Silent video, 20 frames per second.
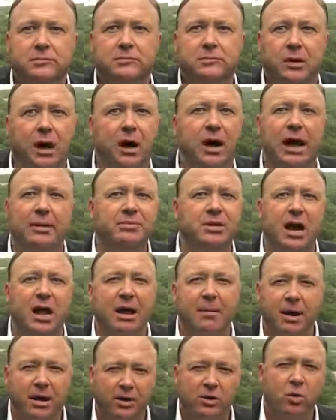All right, I'm done. I'm
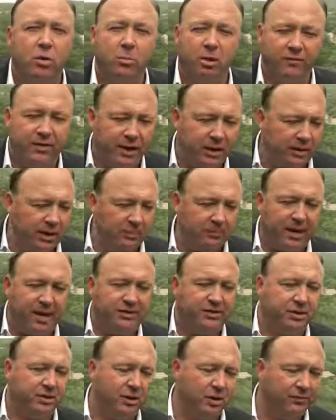not going to do one more video. Get back
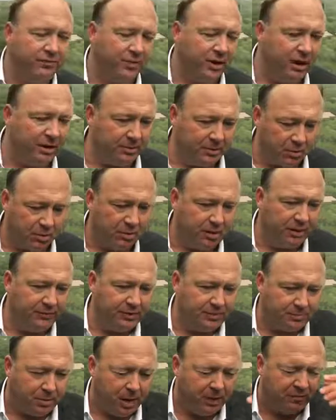to your girlfriend. I'm going to have
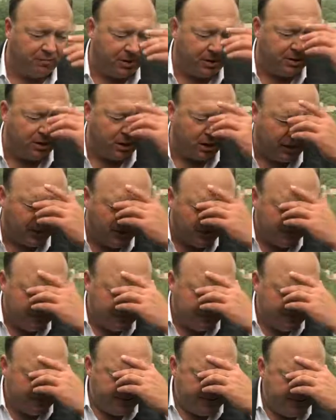this party for my daughter.
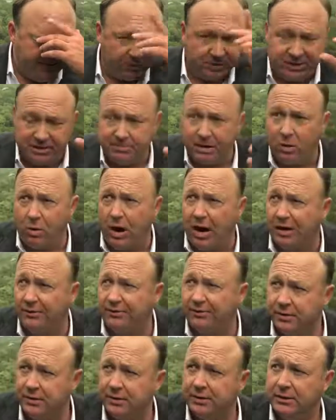Go see my wife.
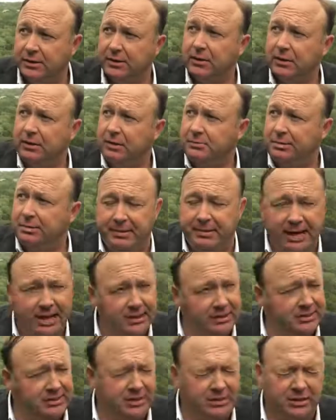But
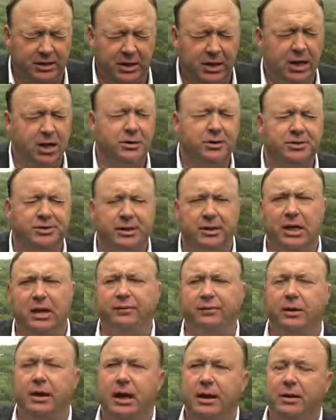man, the energy
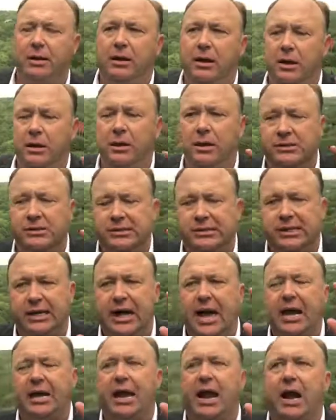level, here's the thing.
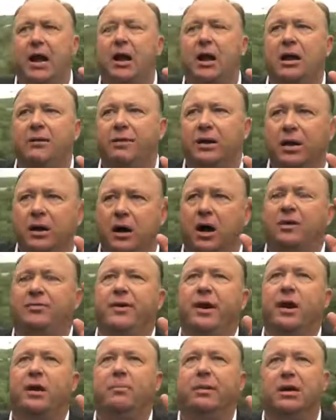I can't even get off
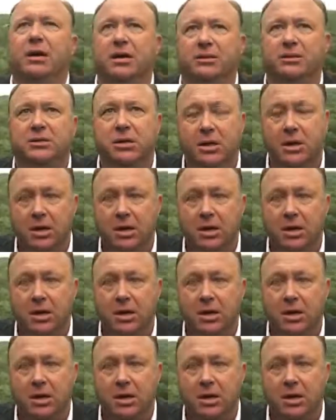air because